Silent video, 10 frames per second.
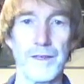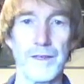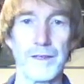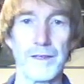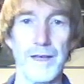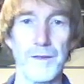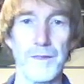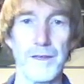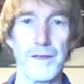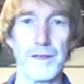gas, the
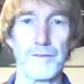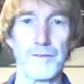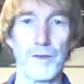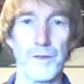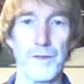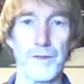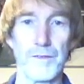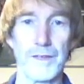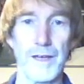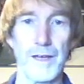inlet velocity of the
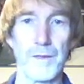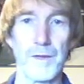gas,